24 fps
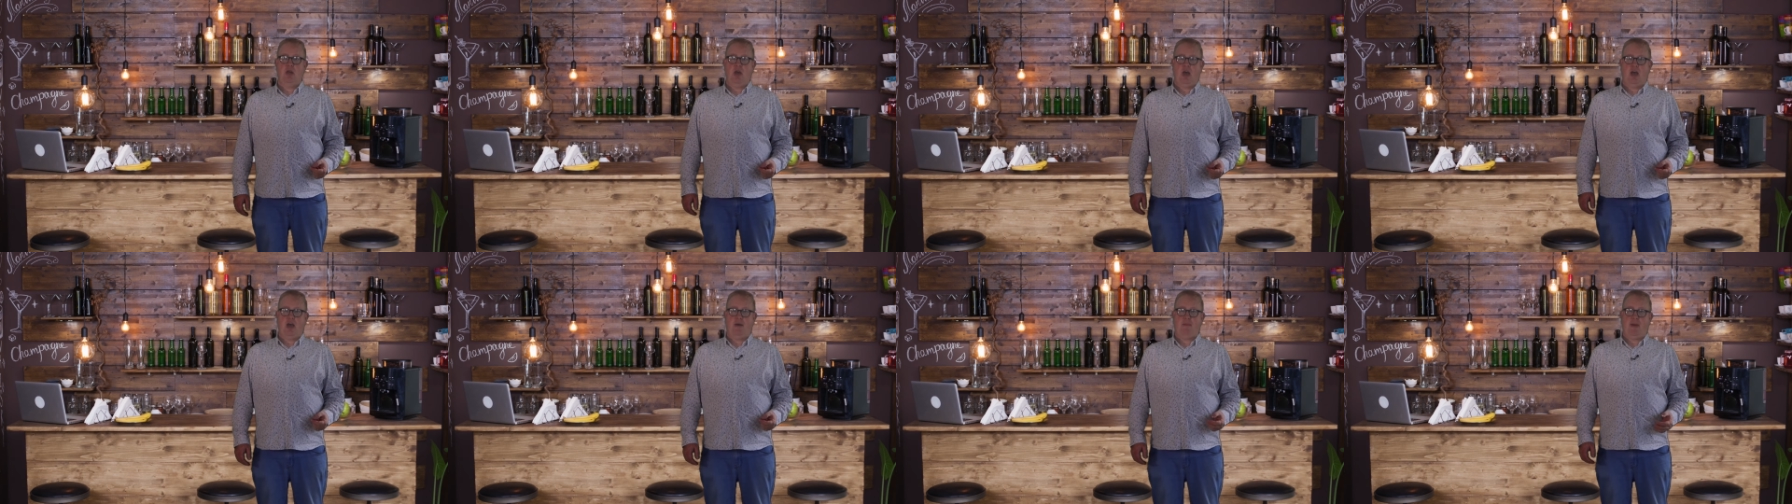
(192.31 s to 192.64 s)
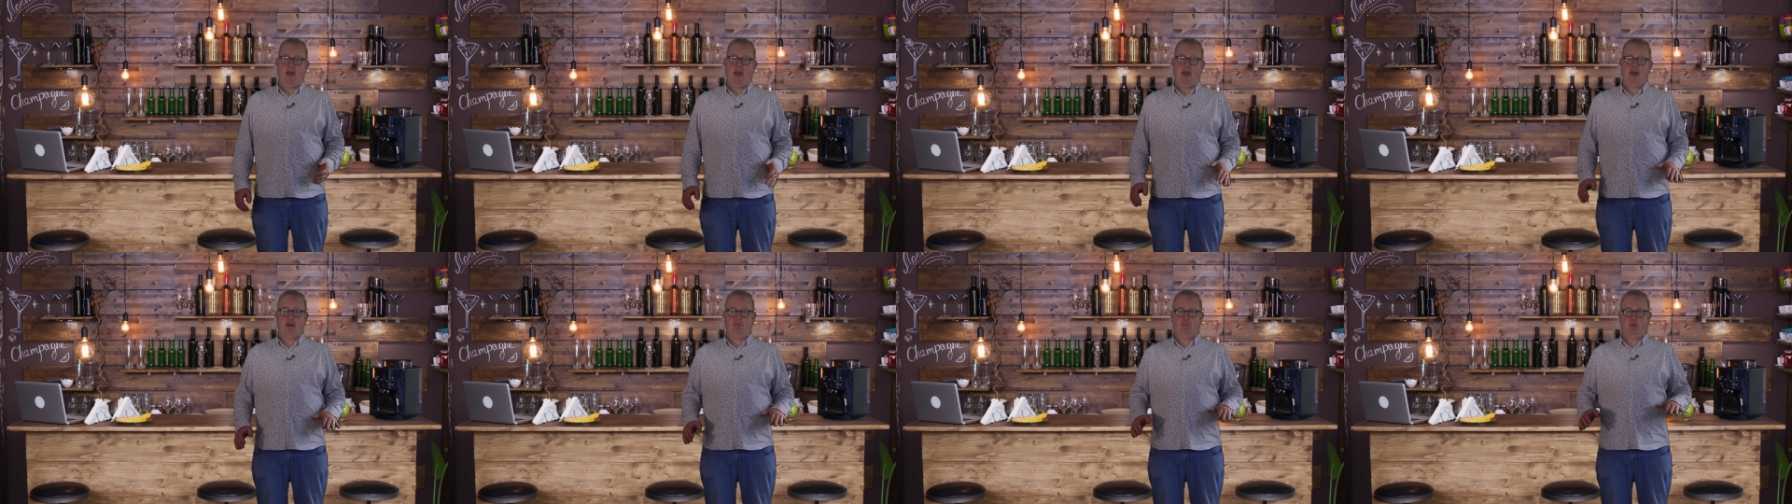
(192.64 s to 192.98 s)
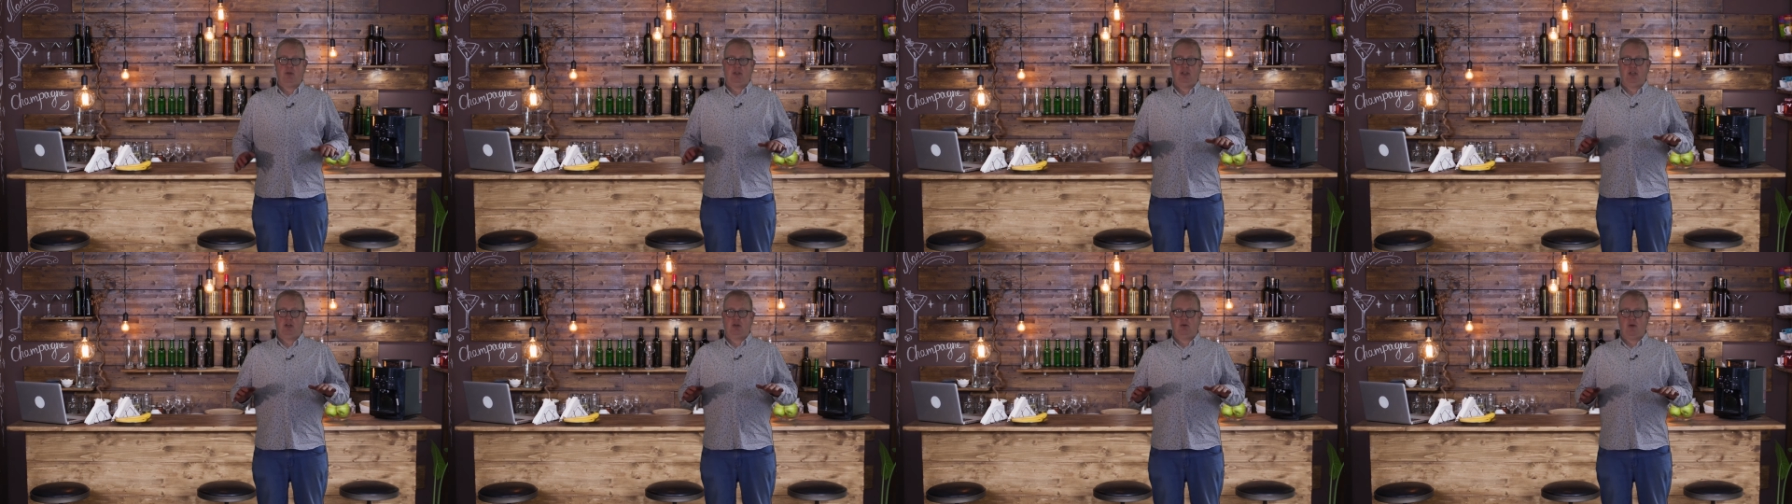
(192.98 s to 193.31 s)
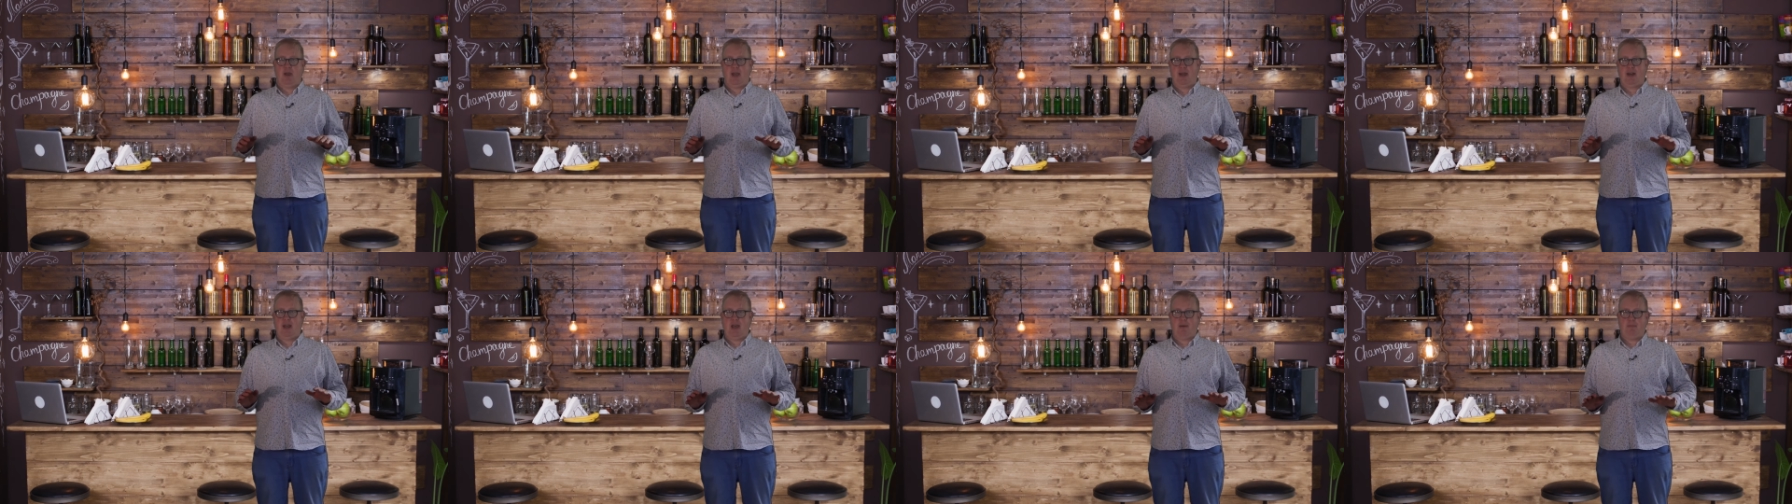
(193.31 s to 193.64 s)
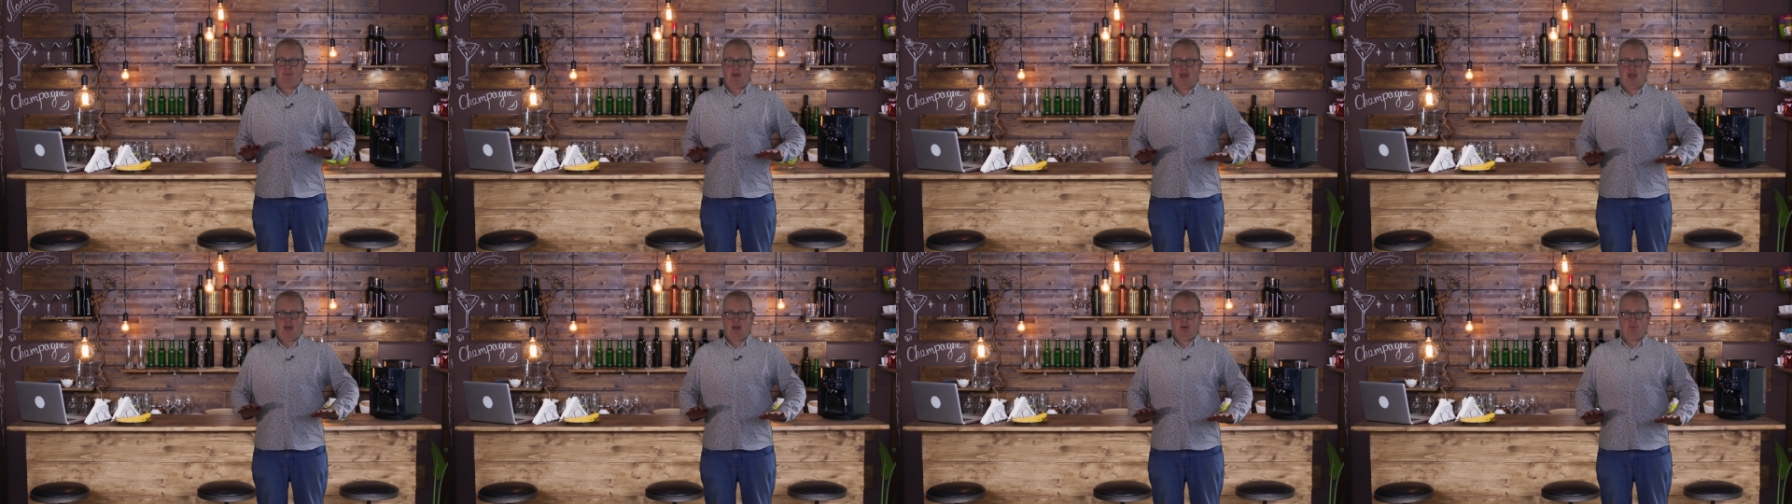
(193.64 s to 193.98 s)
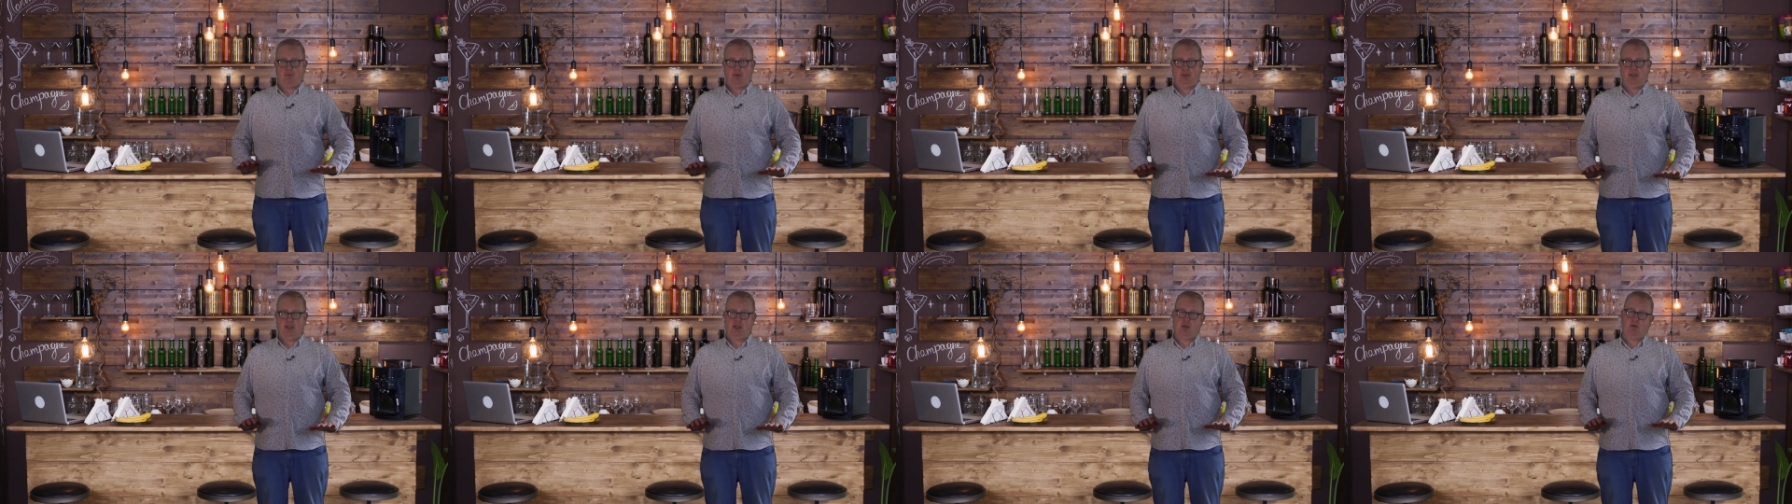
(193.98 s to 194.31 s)
um, how to bring the crowd up, how to
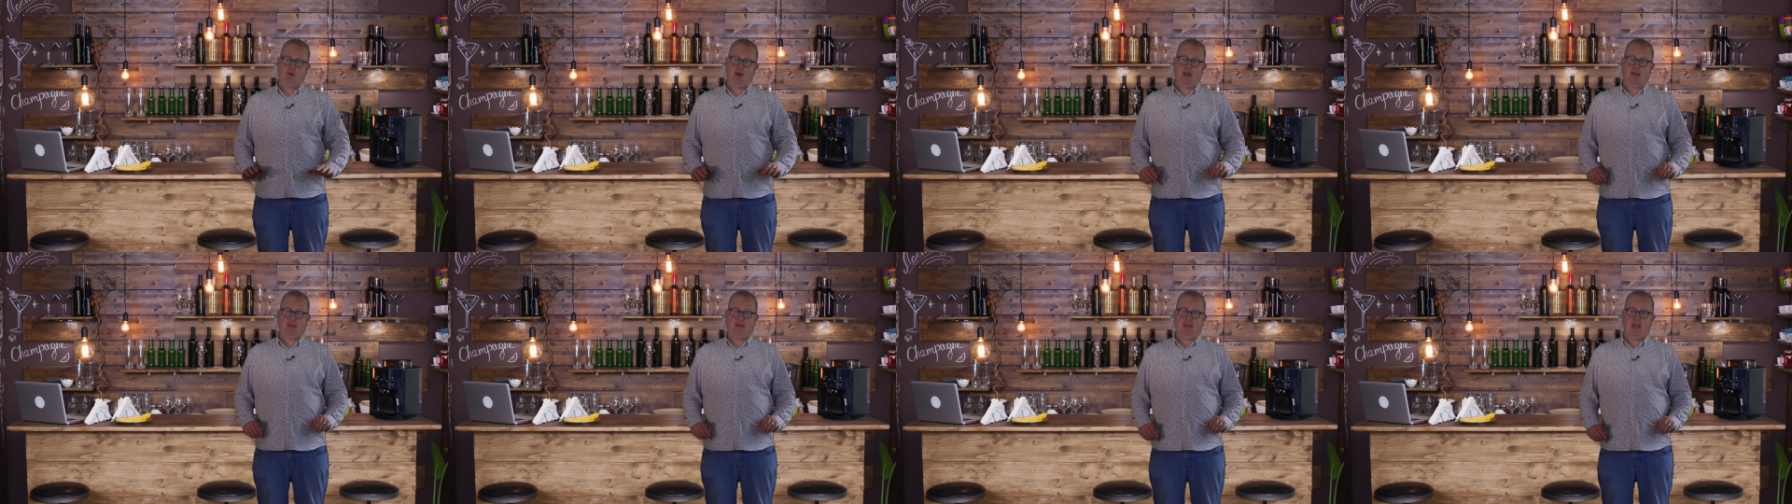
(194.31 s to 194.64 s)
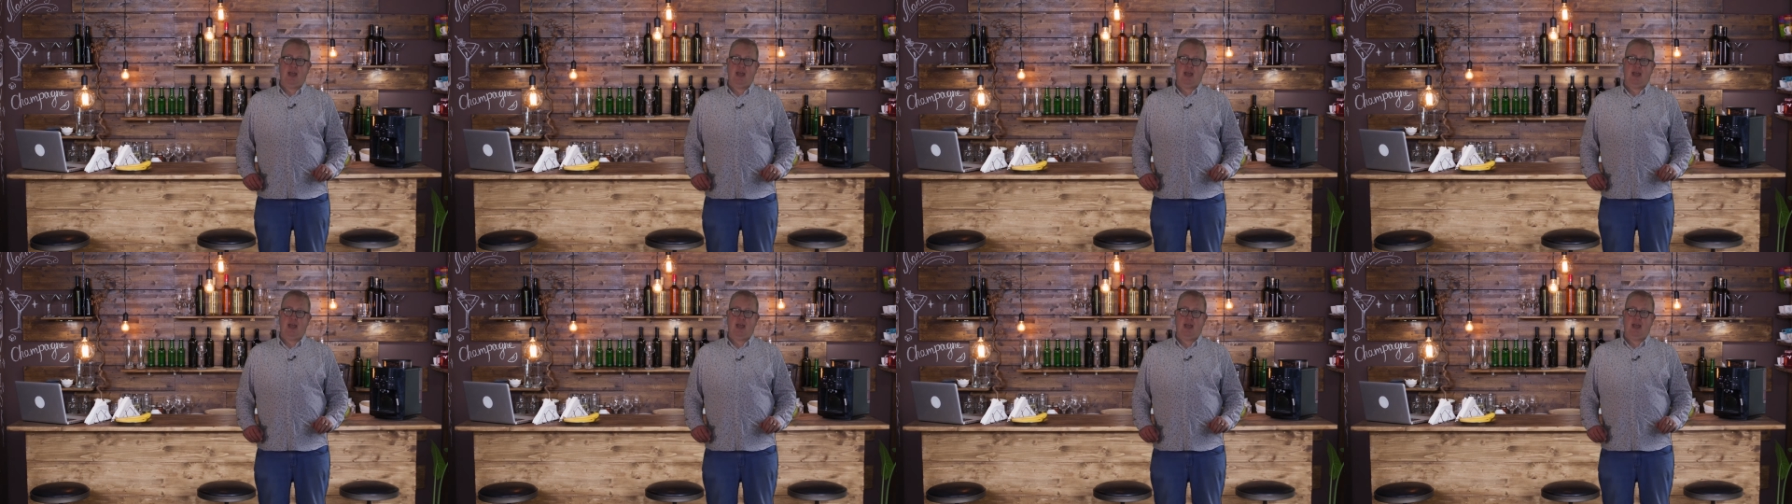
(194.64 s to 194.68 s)
bring the crowd